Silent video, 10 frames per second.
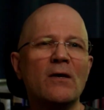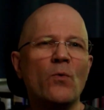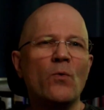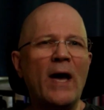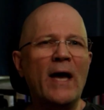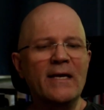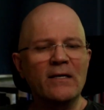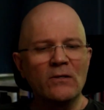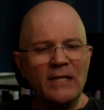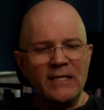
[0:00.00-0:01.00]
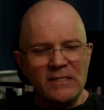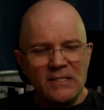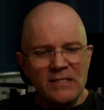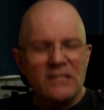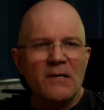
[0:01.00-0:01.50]
Wide angle
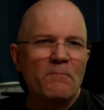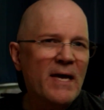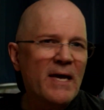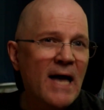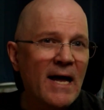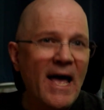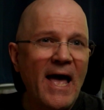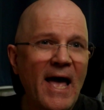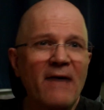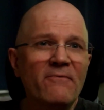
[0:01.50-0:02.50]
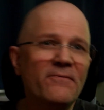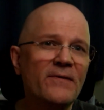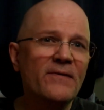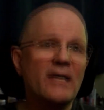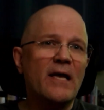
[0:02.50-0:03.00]
lenses may not have
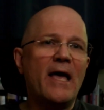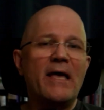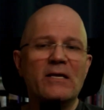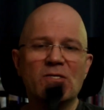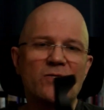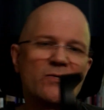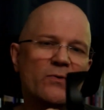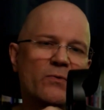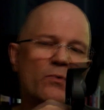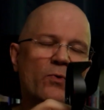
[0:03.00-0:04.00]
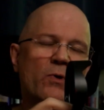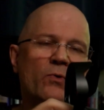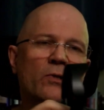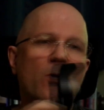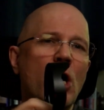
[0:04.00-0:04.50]
as
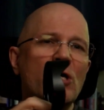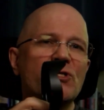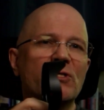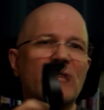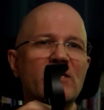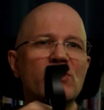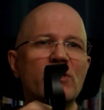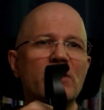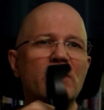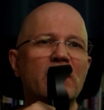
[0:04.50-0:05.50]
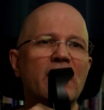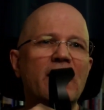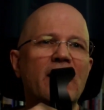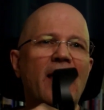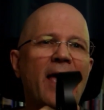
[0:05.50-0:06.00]
large a lens hood,
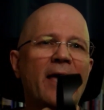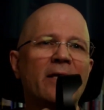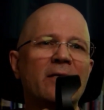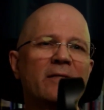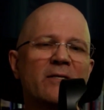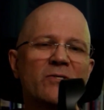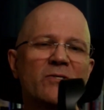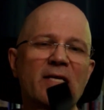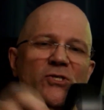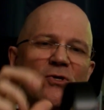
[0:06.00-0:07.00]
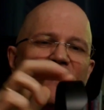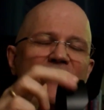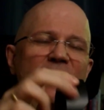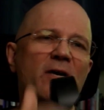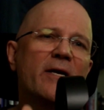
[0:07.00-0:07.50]
and there's less
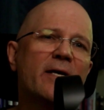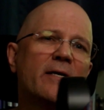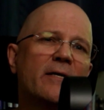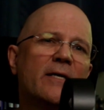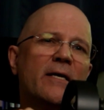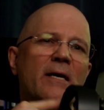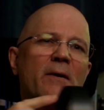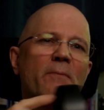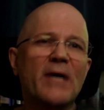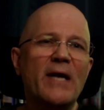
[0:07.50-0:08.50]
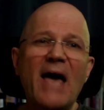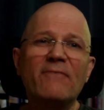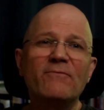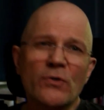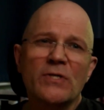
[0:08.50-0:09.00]
surface area, but I
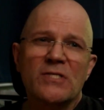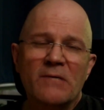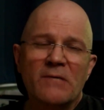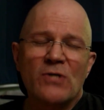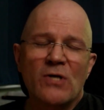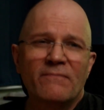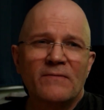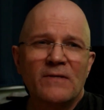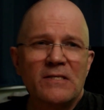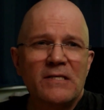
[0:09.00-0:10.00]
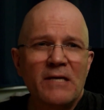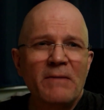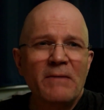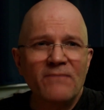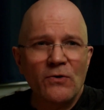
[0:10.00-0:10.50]
have noticed some softness in
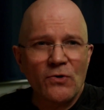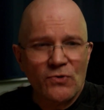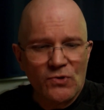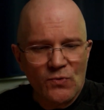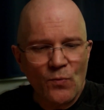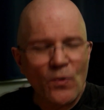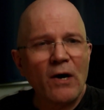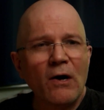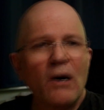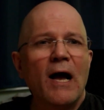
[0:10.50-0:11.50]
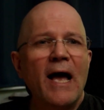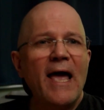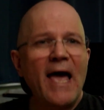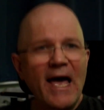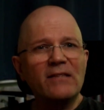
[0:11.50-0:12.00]
my photos where I
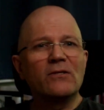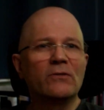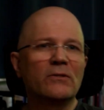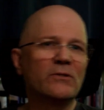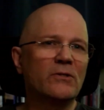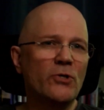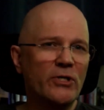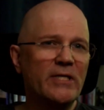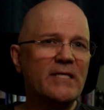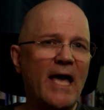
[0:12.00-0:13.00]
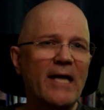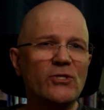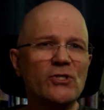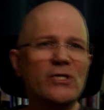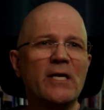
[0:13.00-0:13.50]
had the hood
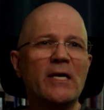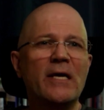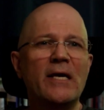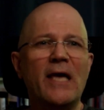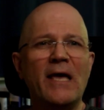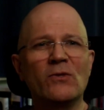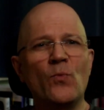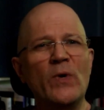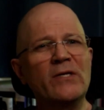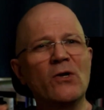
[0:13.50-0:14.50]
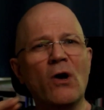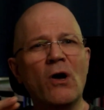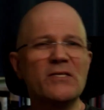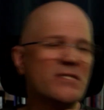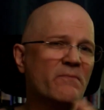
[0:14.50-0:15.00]
attached and the wind
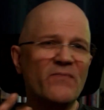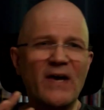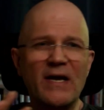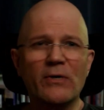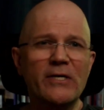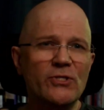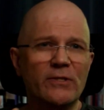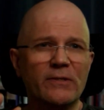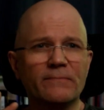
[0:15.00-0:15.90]
caused some vibration.